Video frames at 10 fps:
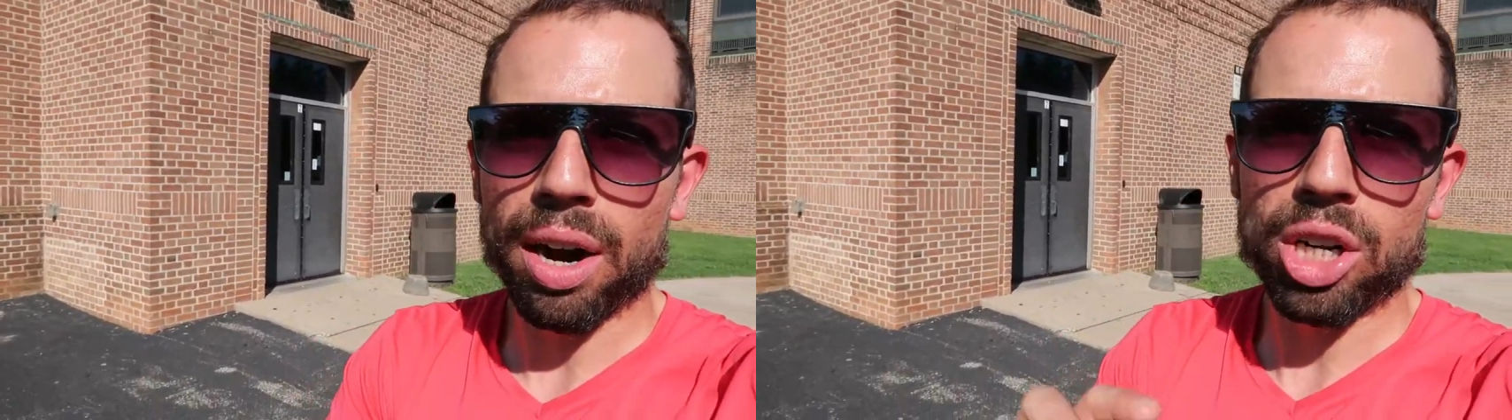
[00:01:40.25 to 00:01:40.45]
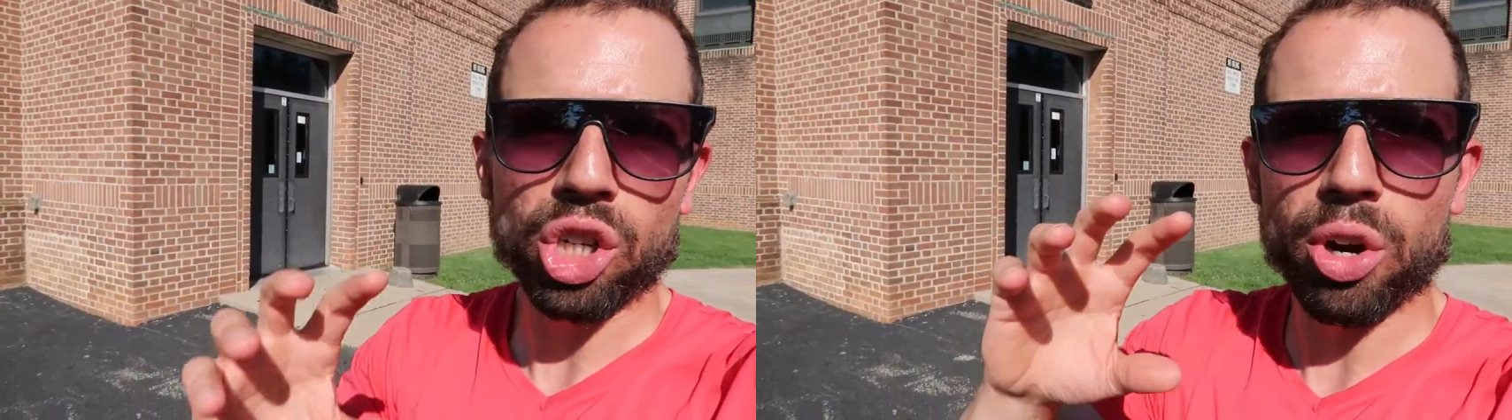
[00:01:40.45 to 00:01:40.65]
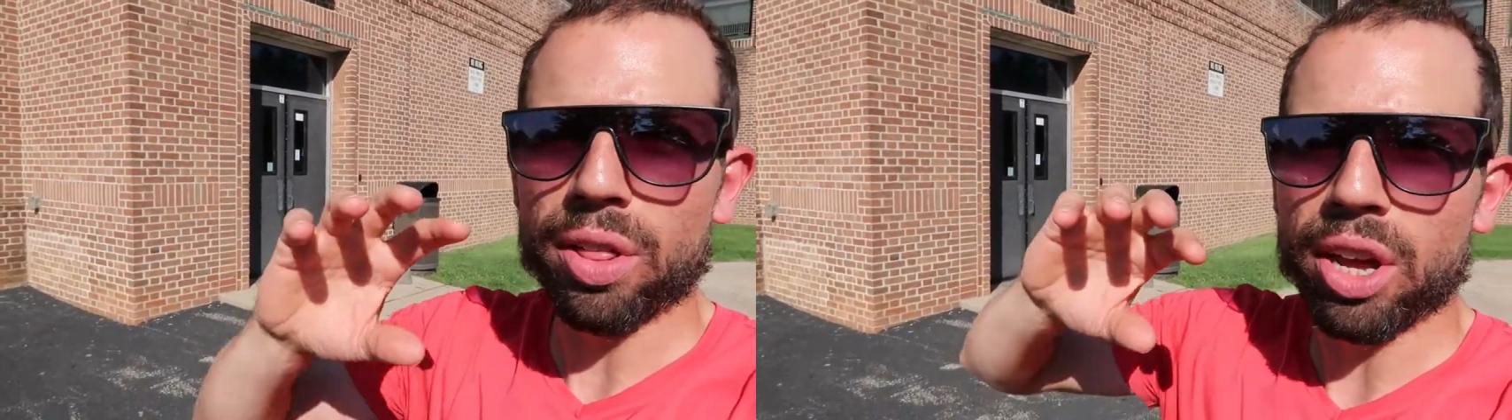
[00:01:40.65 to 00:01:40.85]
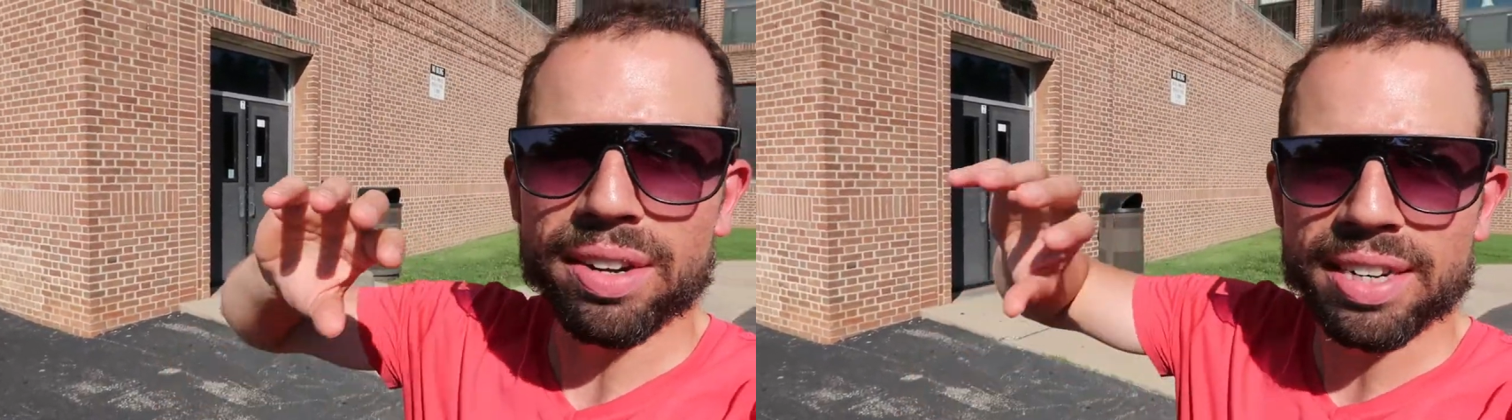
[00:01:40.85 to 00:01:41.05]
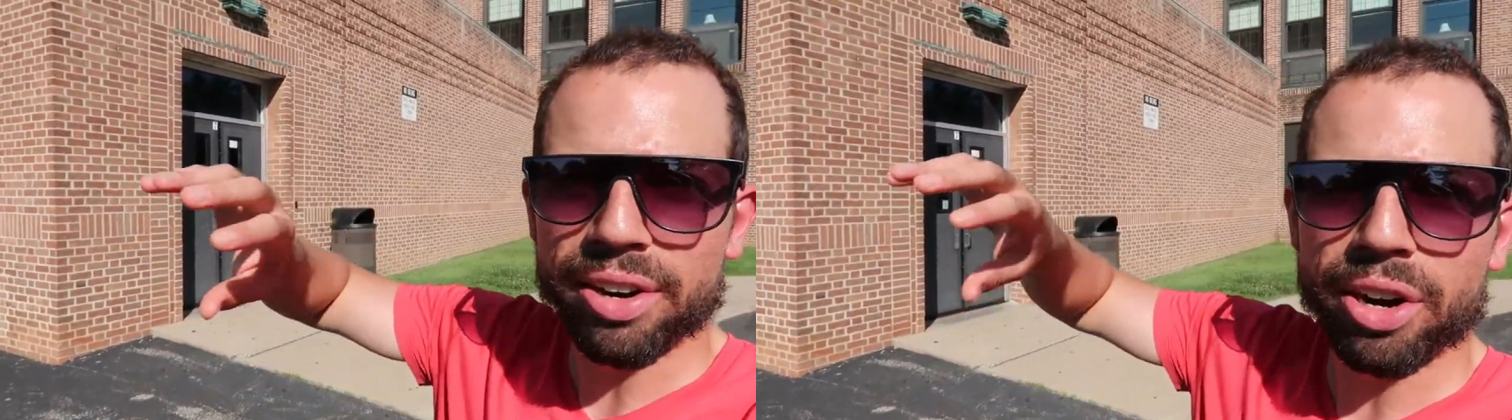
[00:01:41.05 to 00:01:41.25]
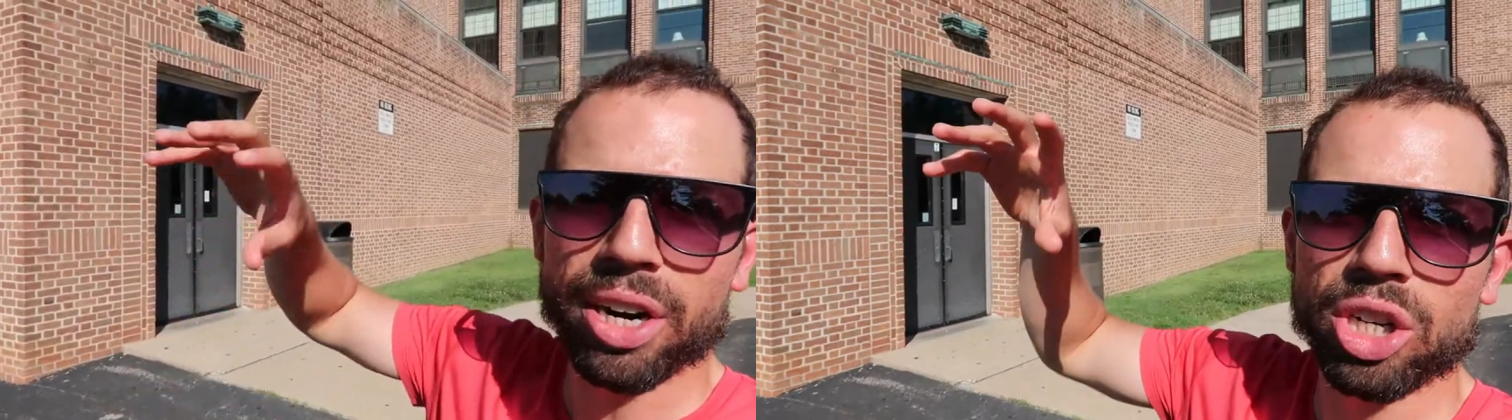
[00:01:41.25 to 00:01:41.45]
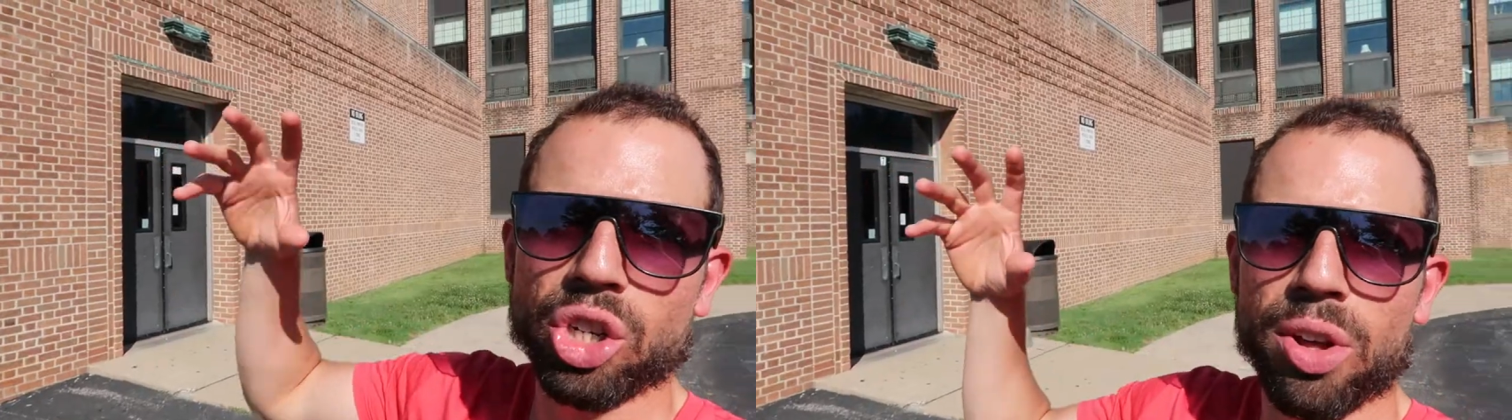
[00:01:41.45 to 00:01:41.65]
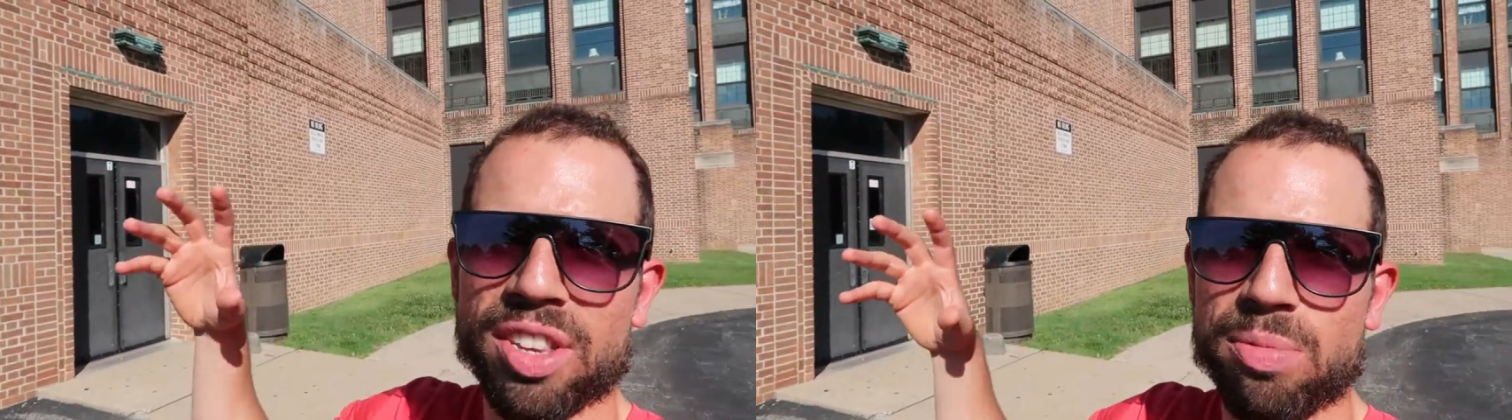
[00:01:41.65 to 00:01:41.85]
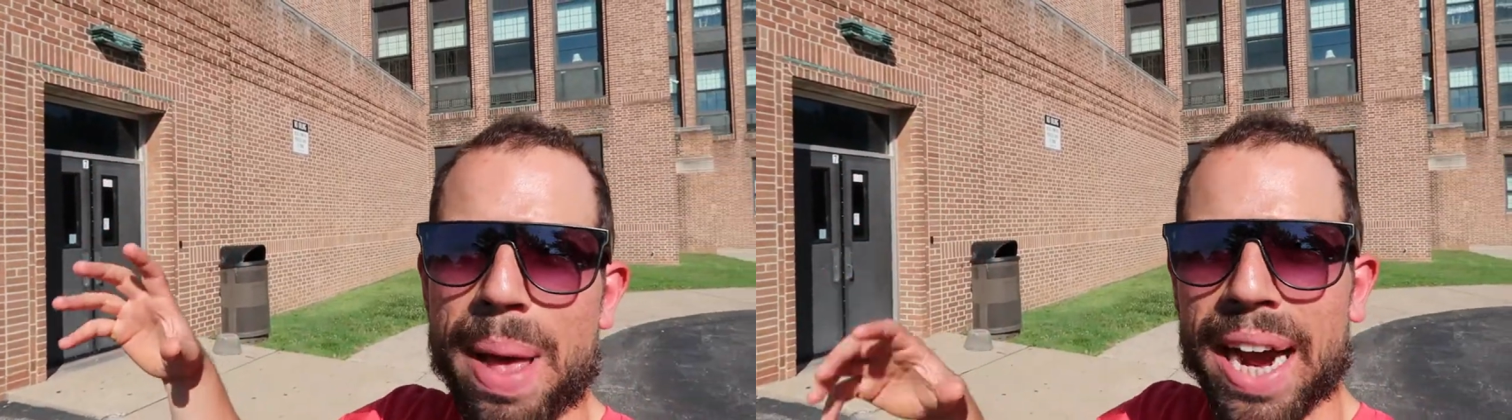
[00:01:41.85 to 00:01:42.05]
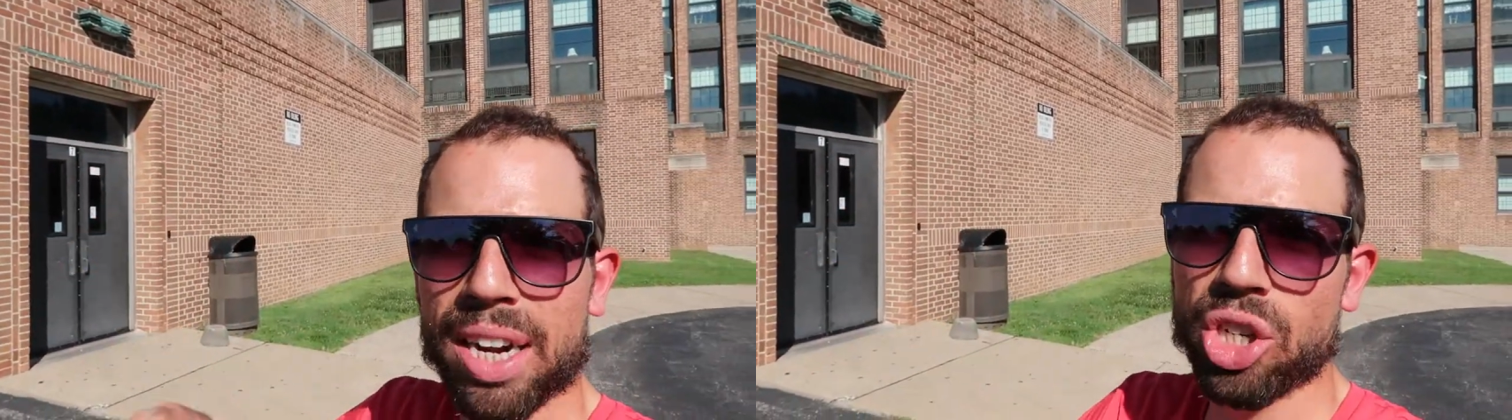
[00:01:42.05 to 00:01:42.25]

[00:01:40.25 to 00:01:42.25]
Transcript: I'm gonna show you the interior. I'm gonna show you the spec.